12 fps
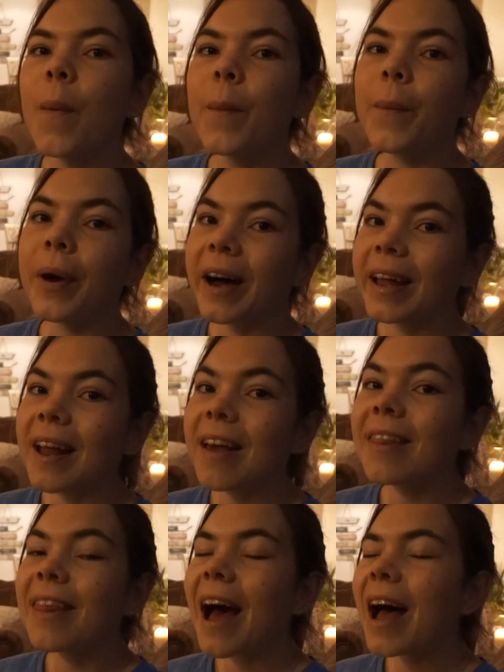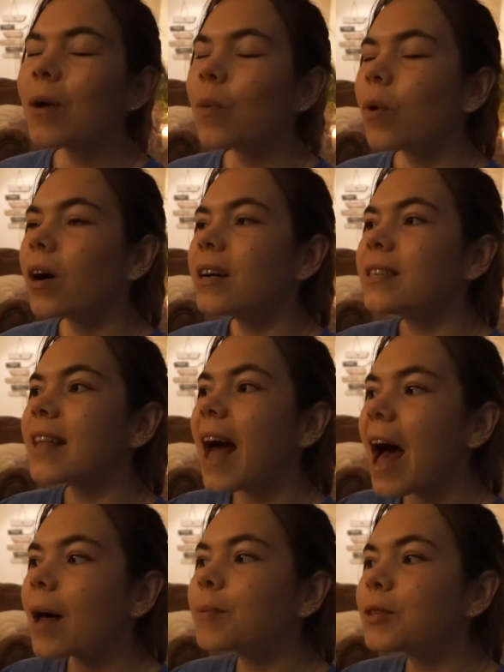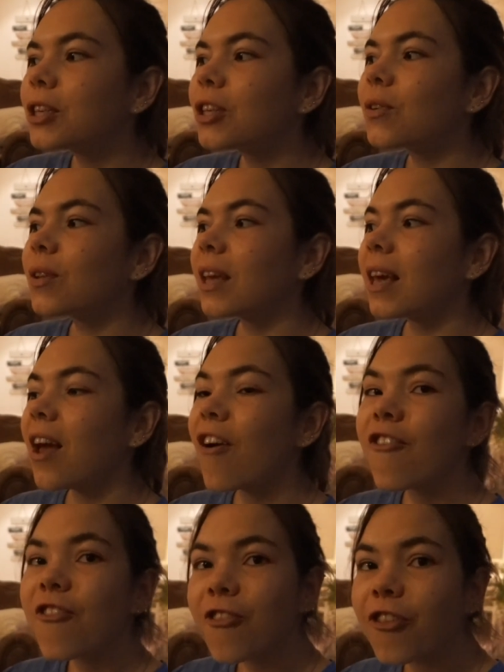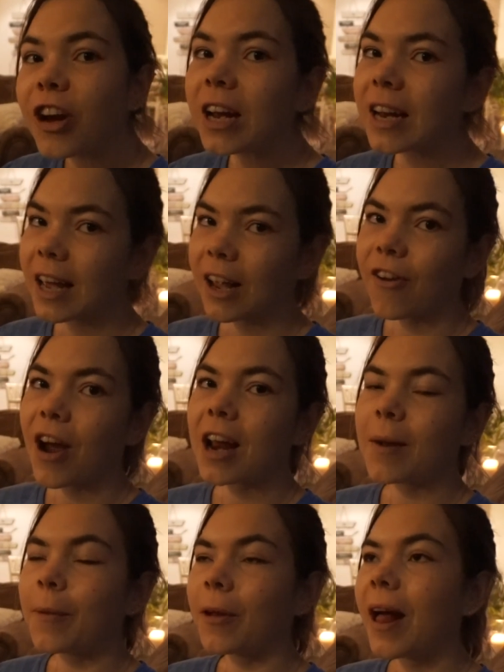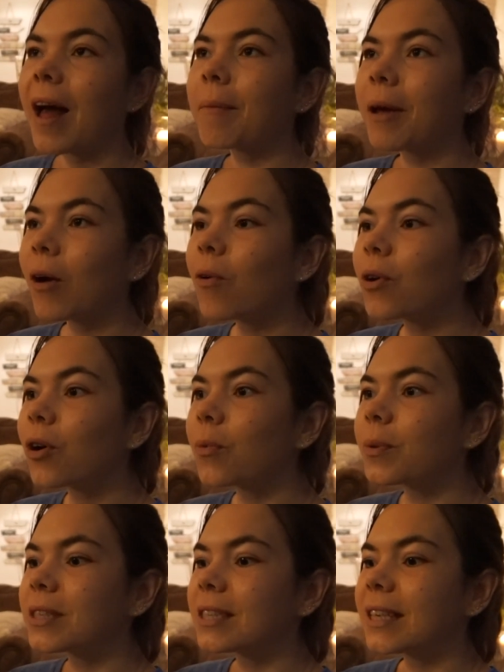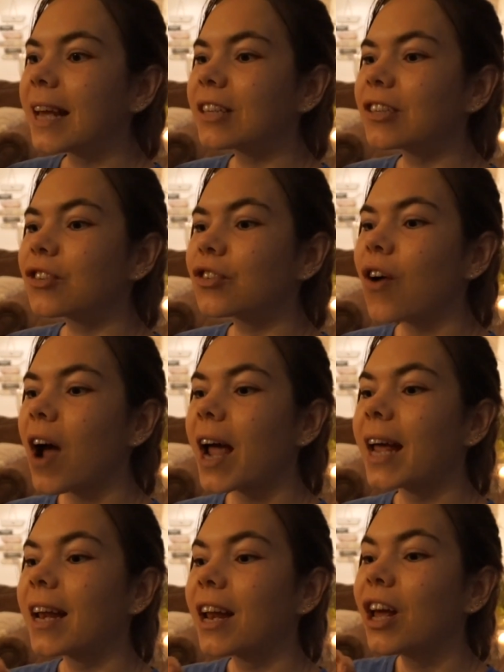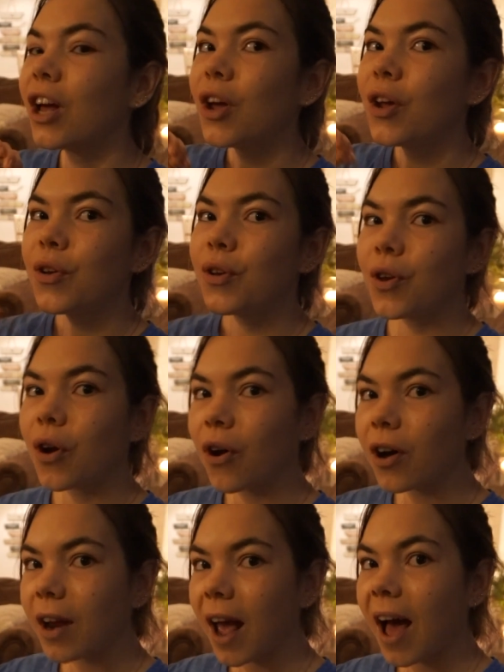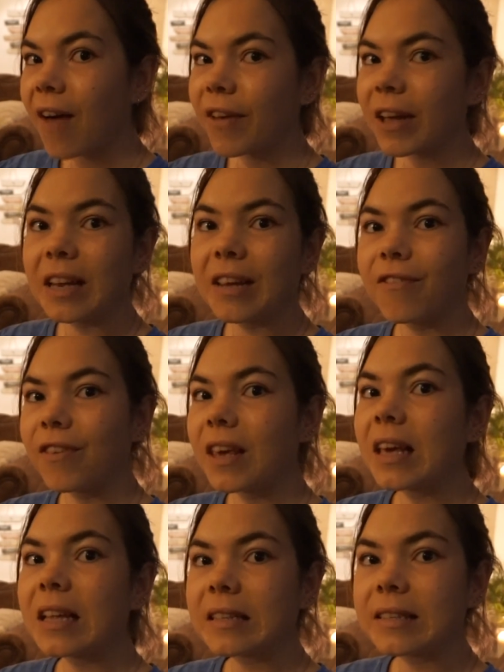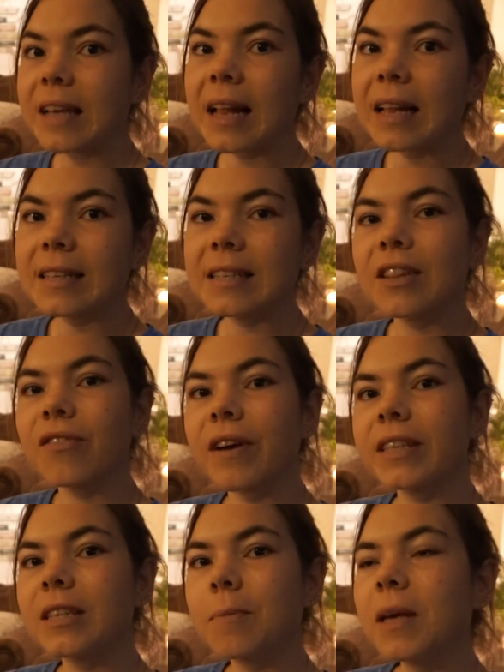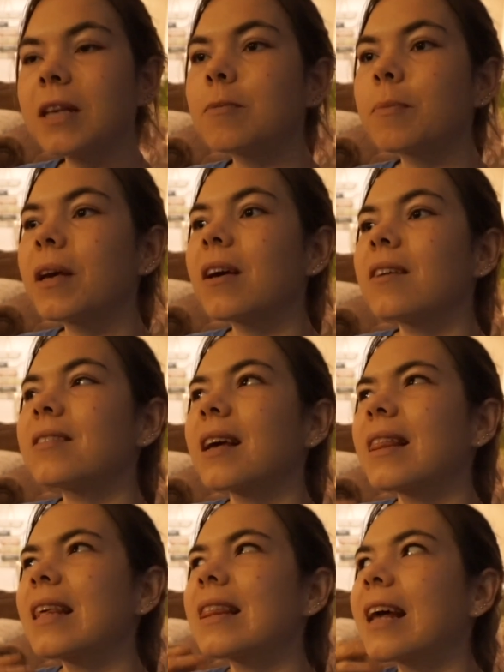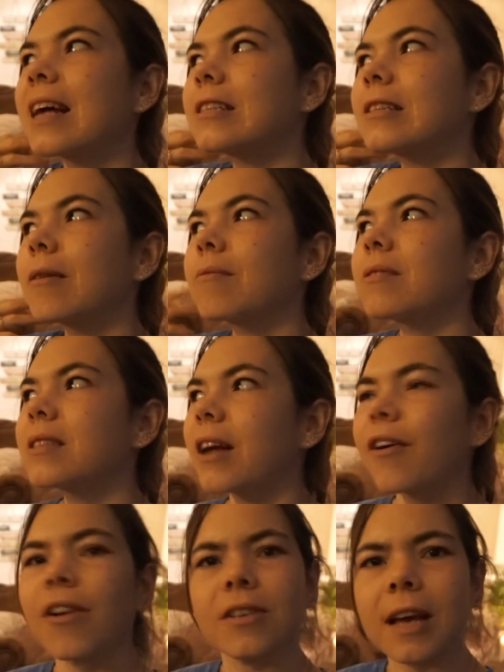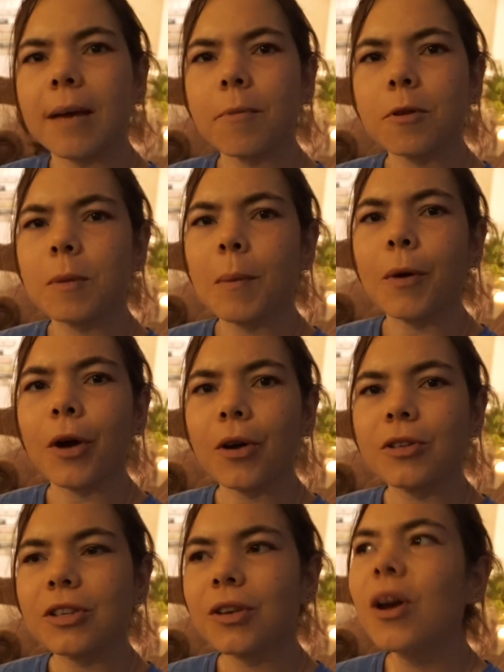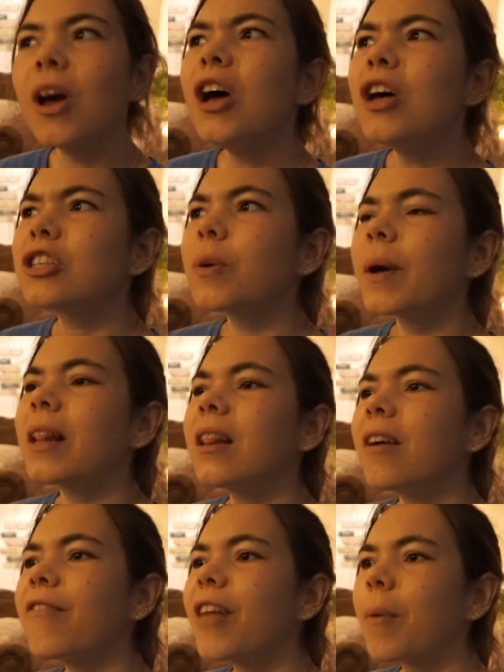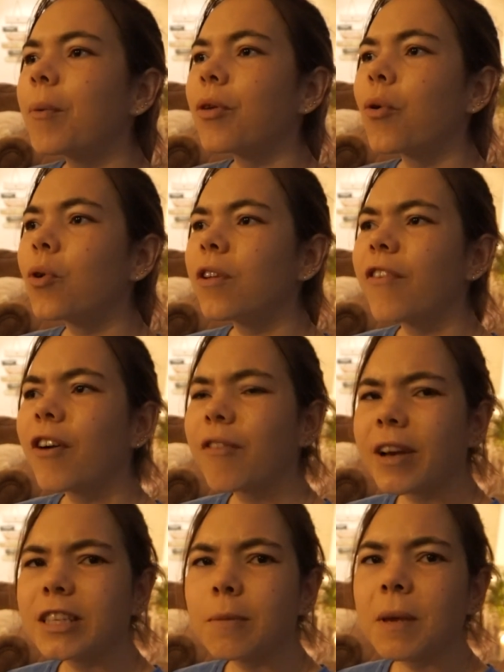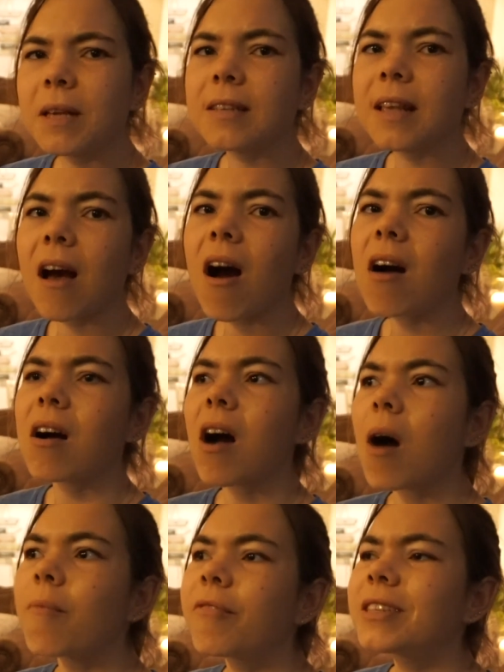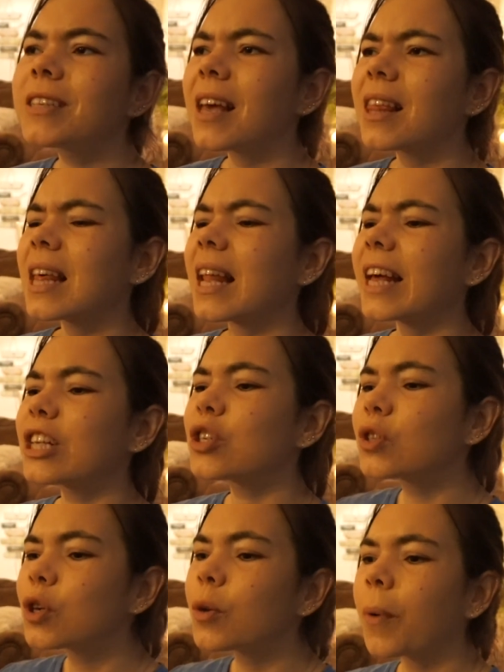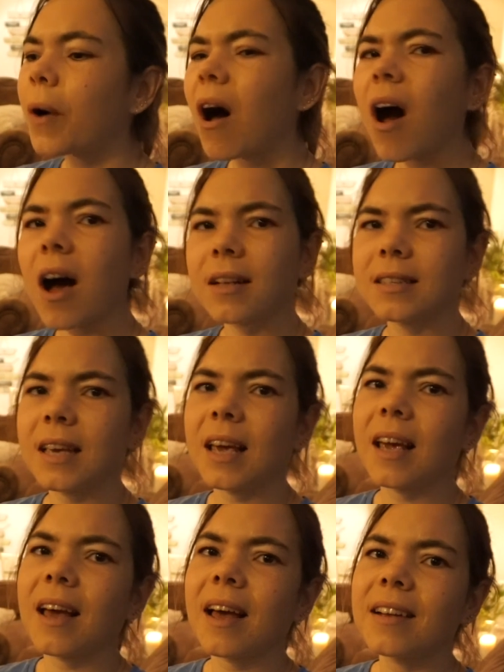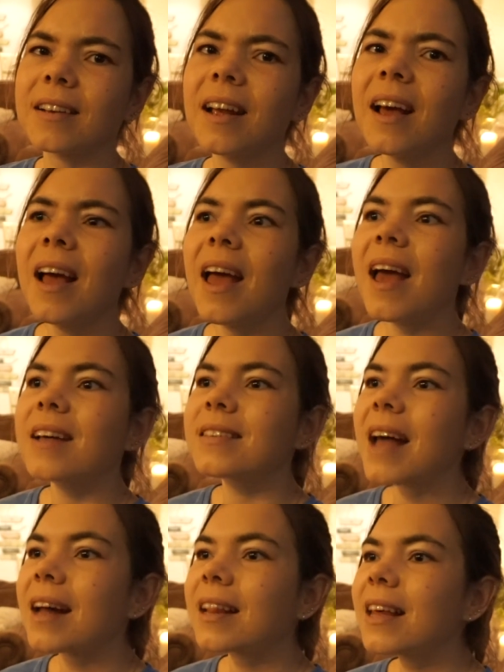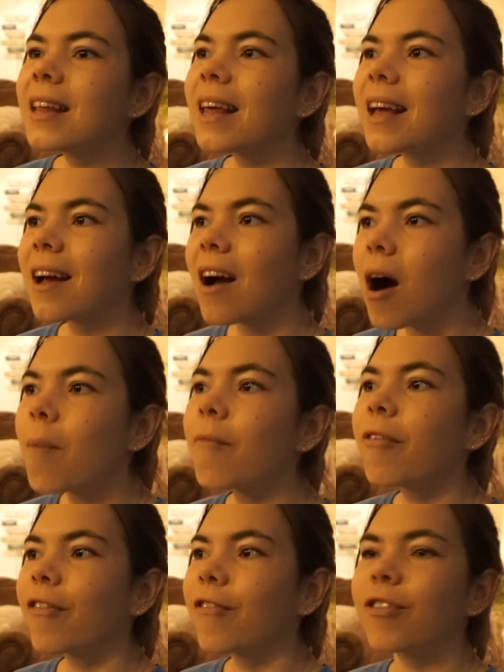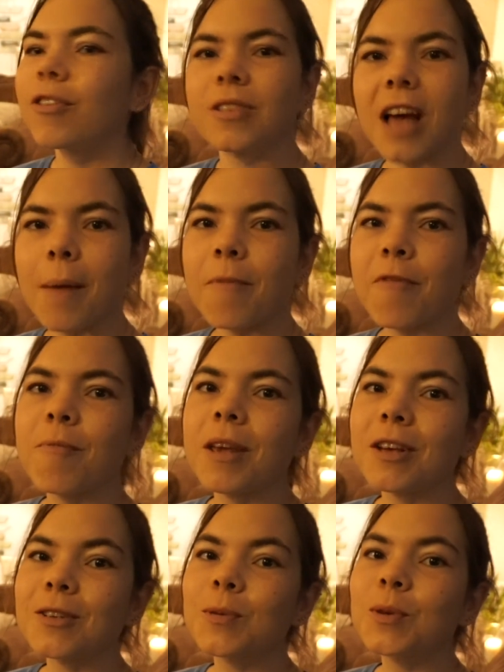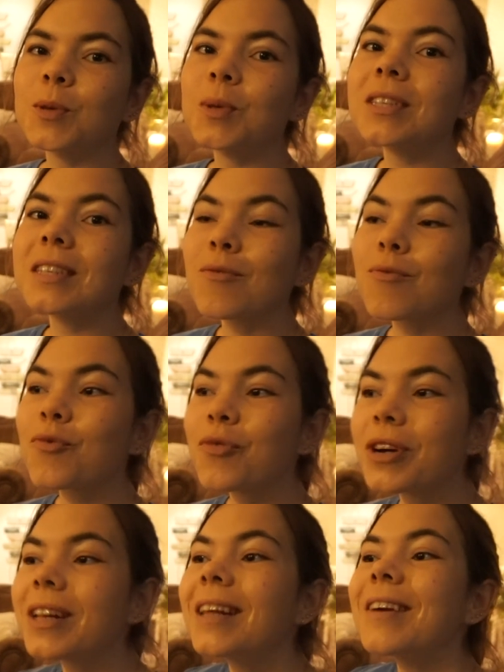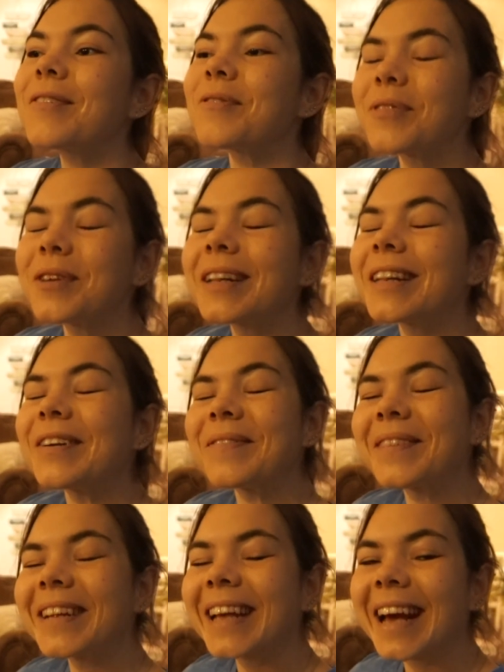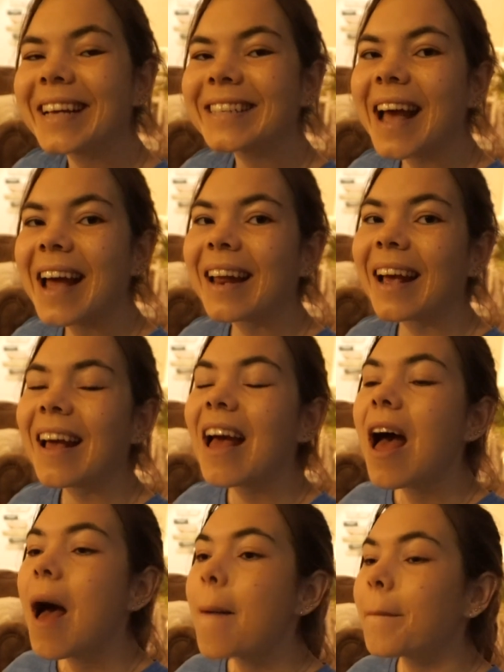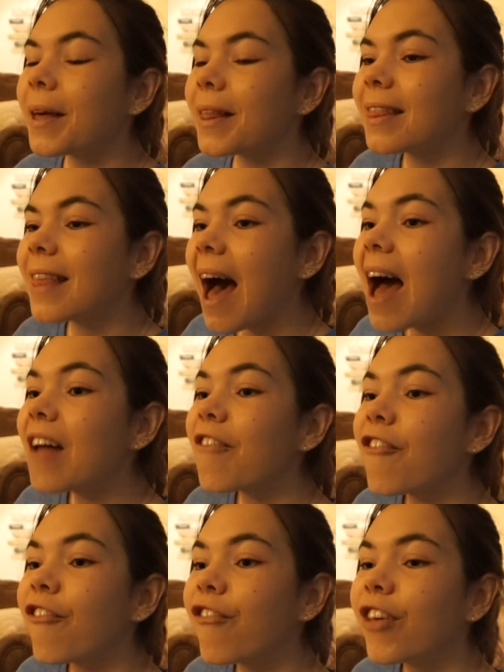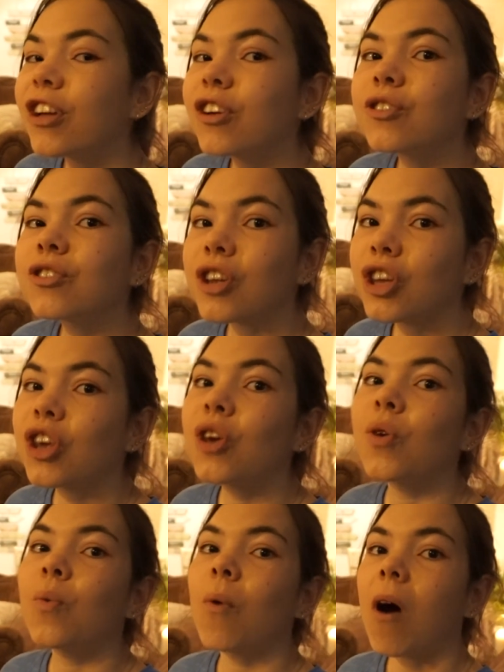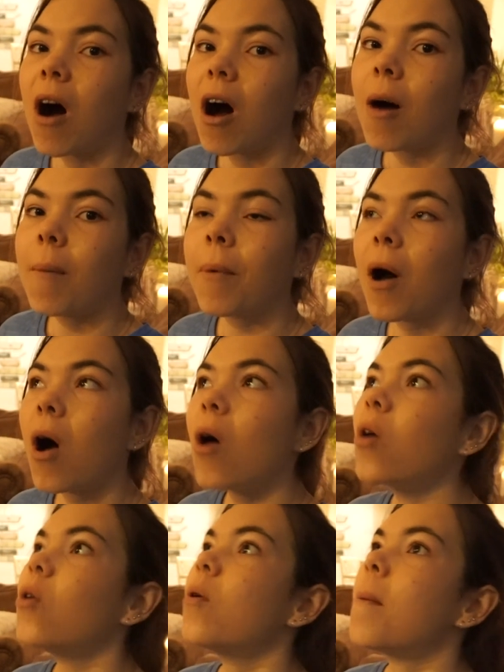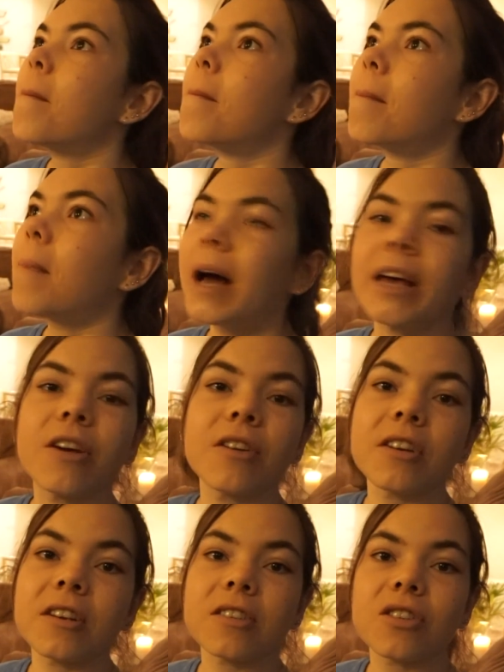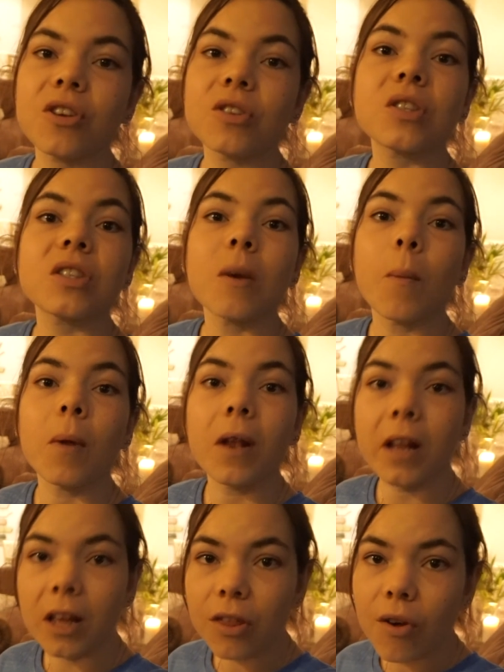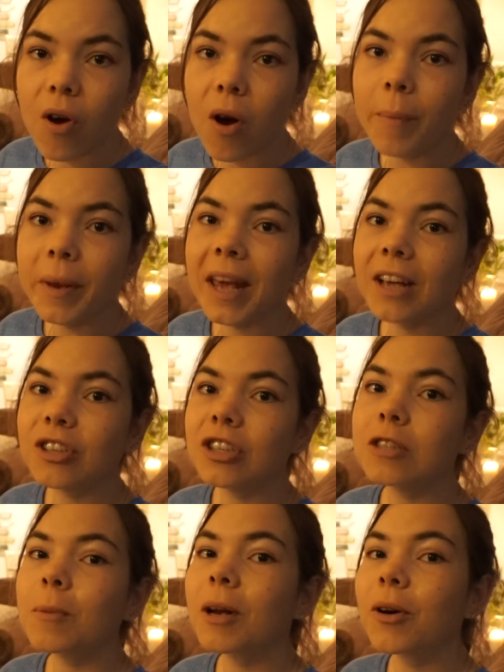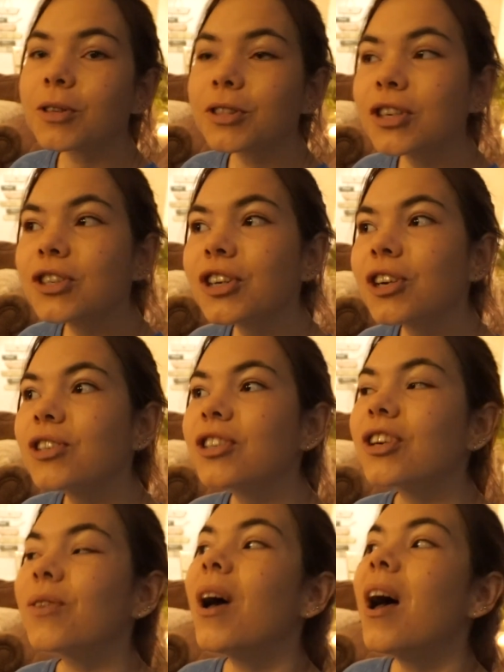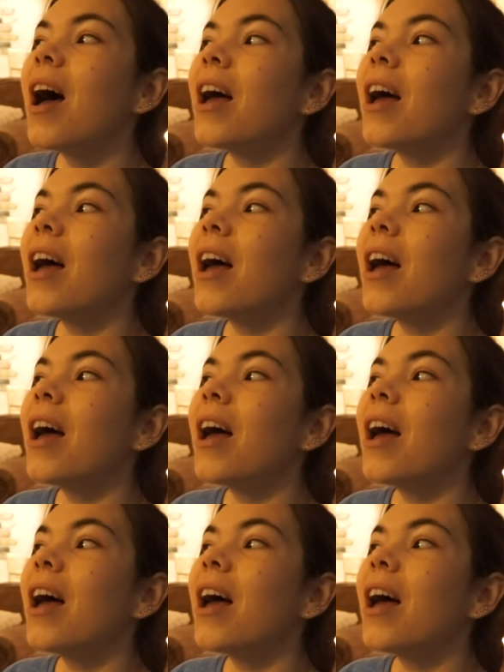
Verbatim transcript: But that was absolutely friggin' incredible, and my whole goal was today to try and not have any vegan salads in the recipes because I think that's the stereotype most people go to. So I love that with all of her recipes, they are comforting, they're like super hearty and exactly like comfort food type of meals, which was really, really, really exciting. But that fills you up. Oh my goodness, those are some lethal combinations, but it also shows you